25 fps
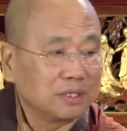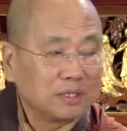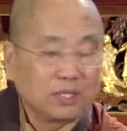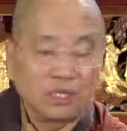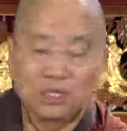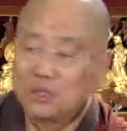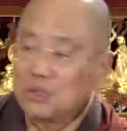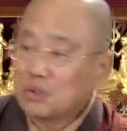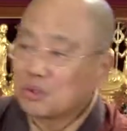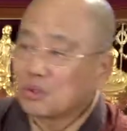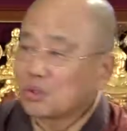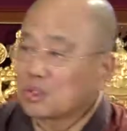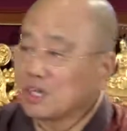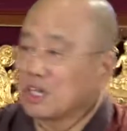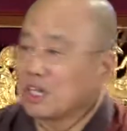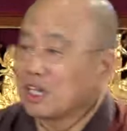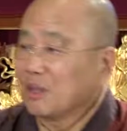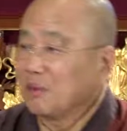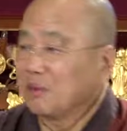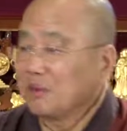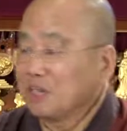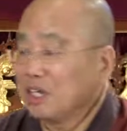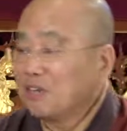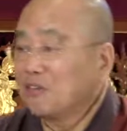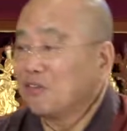they
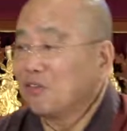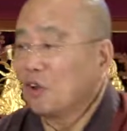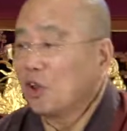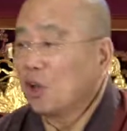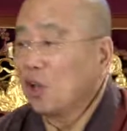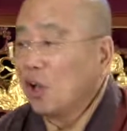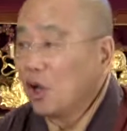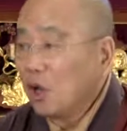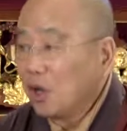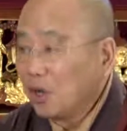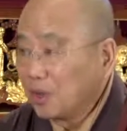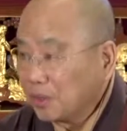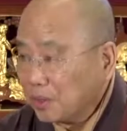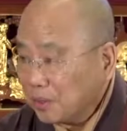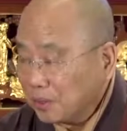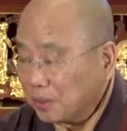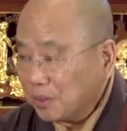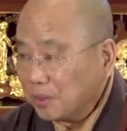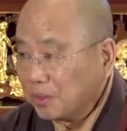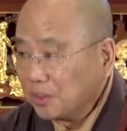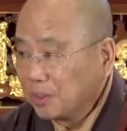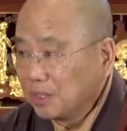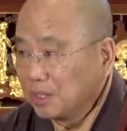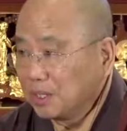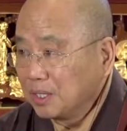usually live
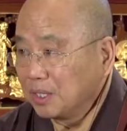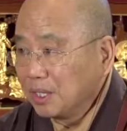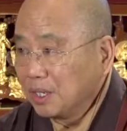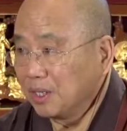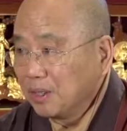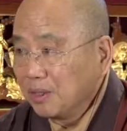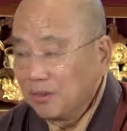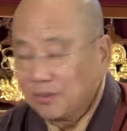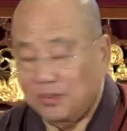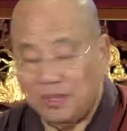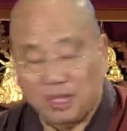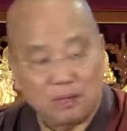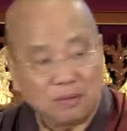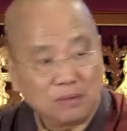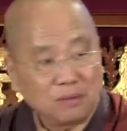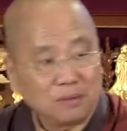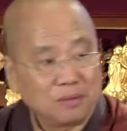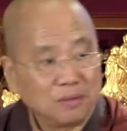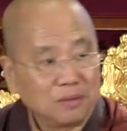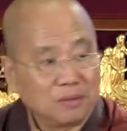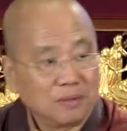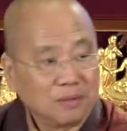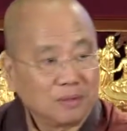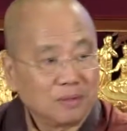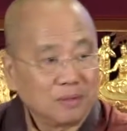longer
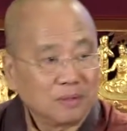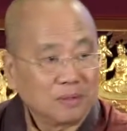than